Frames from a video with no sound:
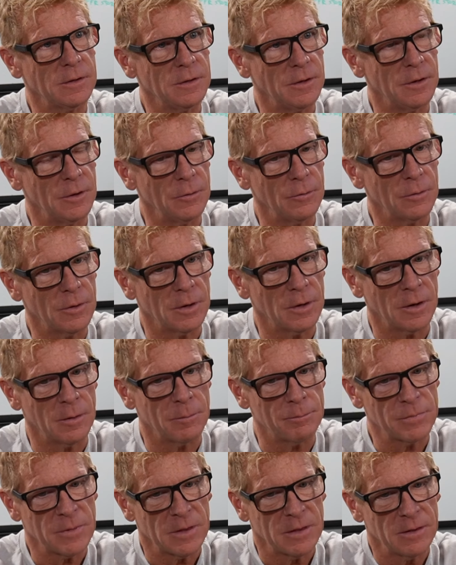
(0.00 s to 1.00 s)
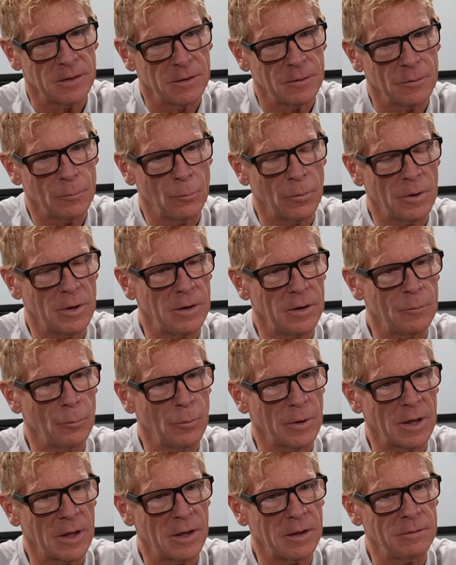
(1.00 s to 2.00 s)
You know,
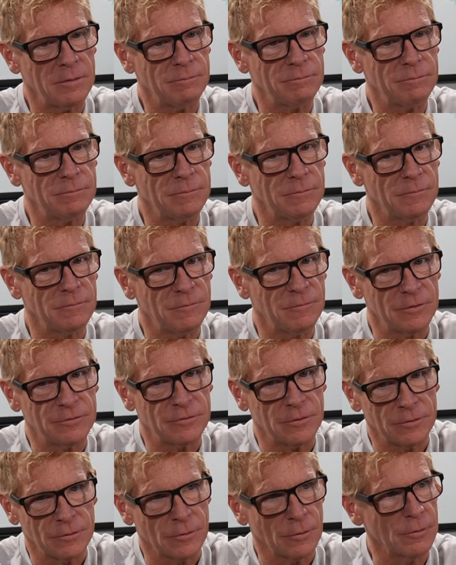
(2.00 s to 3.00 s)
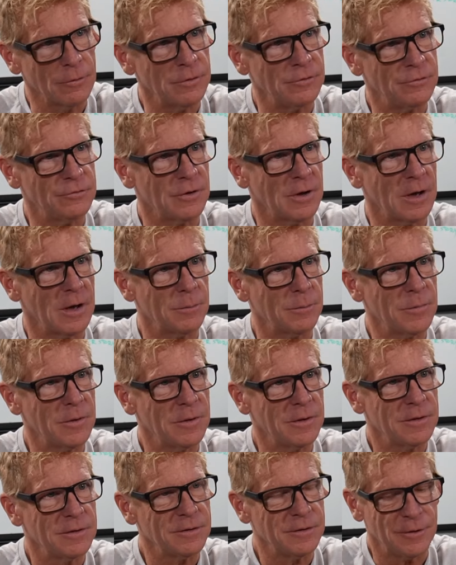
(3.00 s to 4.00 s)
when I visited Gurney's shop,
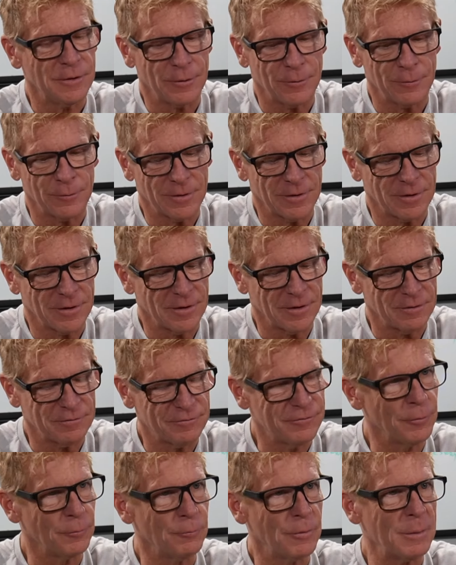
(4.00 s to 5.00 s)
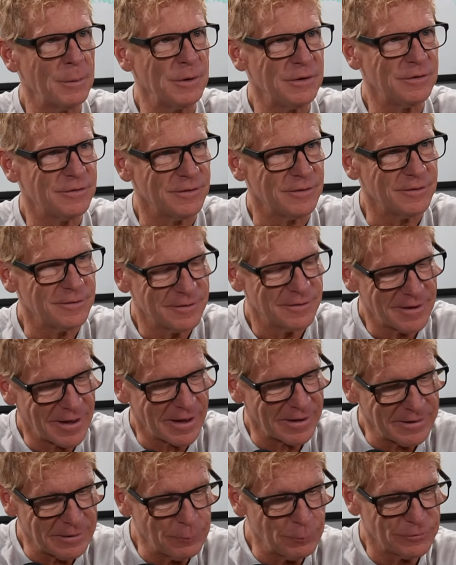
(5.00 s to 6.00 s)
you know, Phil Remington,
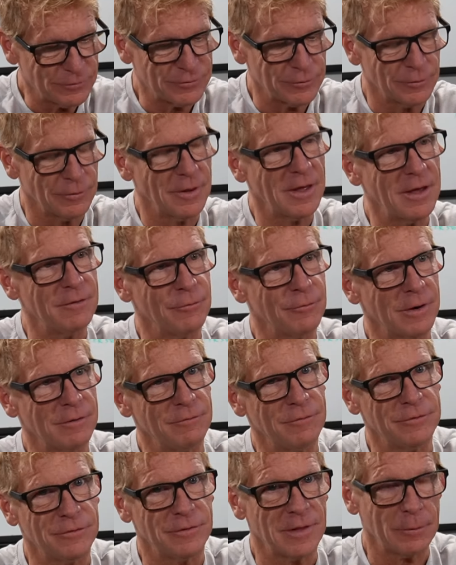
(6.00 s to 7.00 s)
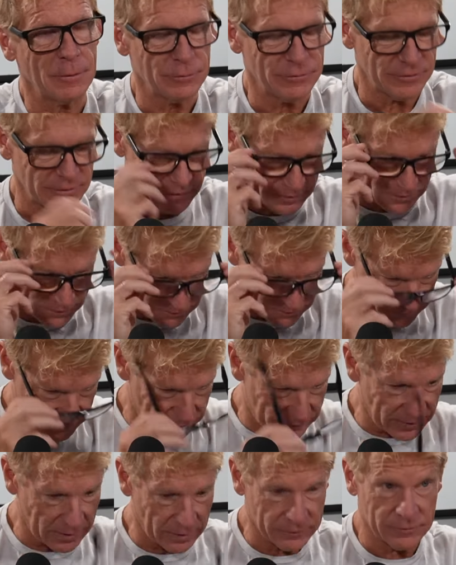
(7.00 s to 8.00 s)
he was still alive when I visited. That was in
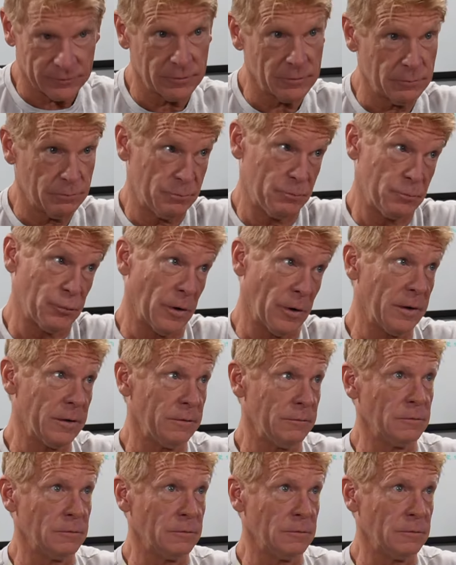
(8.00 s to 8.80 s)
2000, probably a